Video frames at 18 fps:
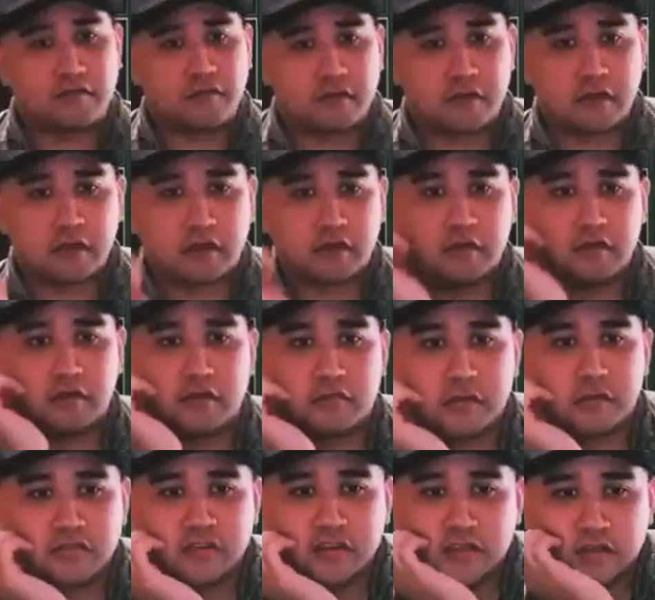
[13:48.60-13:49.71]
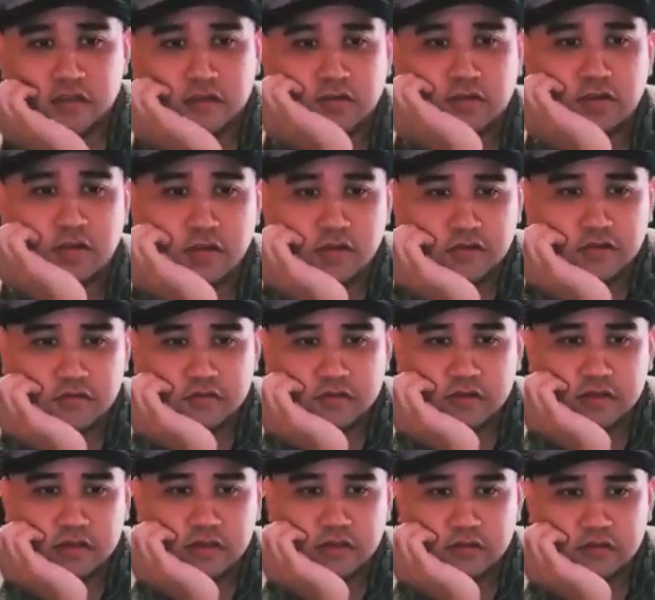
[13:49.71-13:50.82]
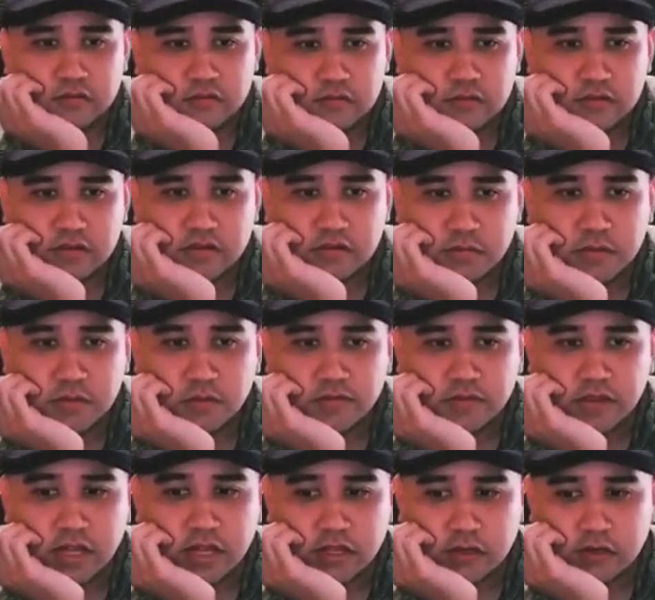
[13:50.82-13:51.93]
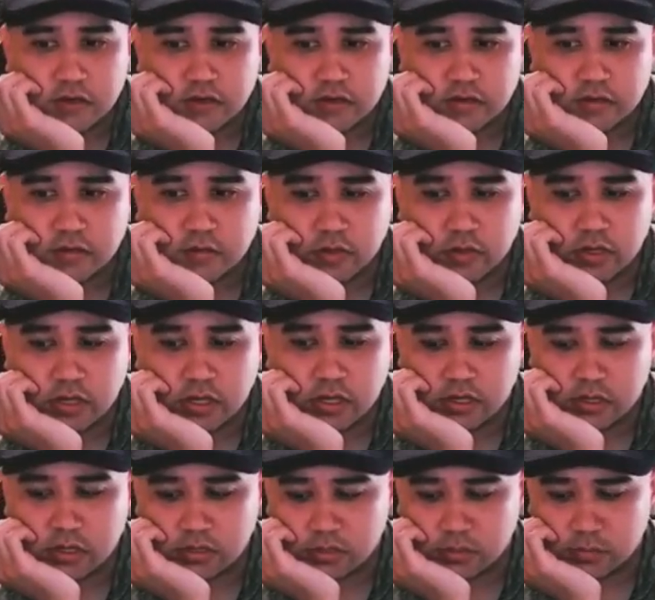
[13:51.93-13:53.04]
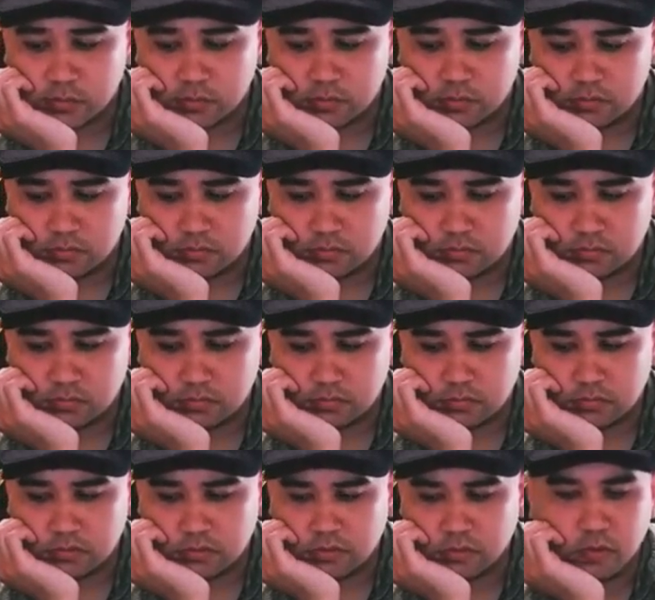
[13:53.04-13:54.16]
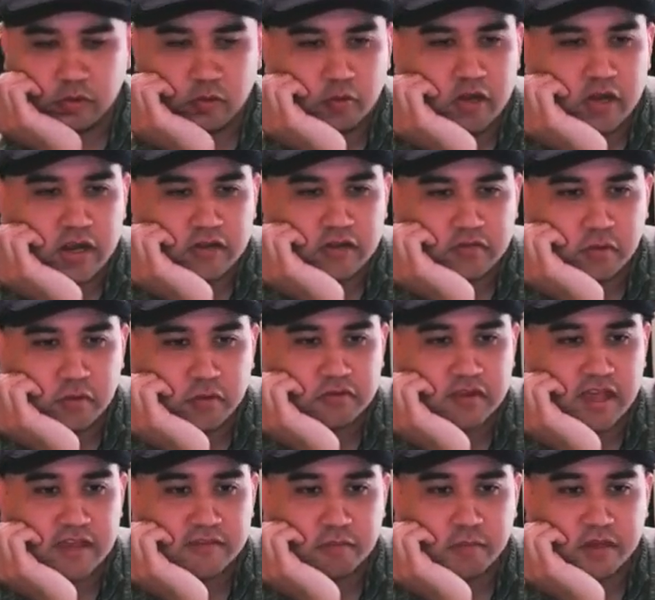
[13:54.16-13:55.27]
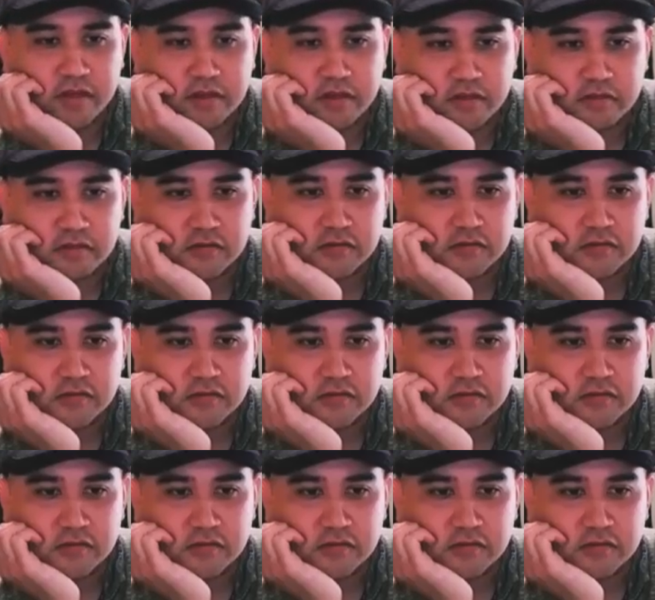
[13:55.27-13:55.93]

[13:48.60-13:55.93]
like, especially as people of color and whatnot, we're not supposed to have abundance,